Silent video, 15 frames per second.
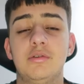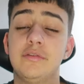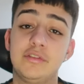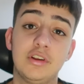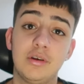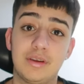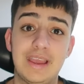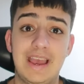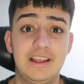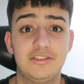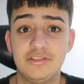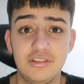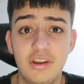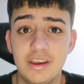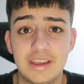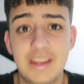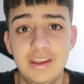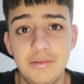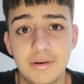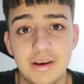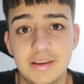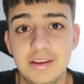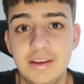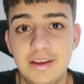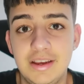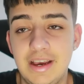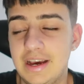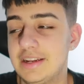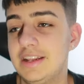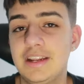Or if you don't care, just like anyway,
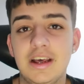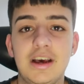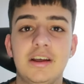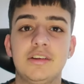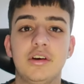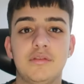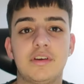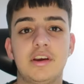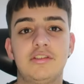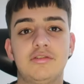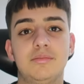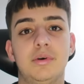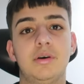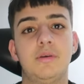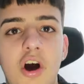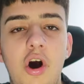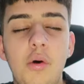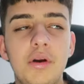and hit that notification bell.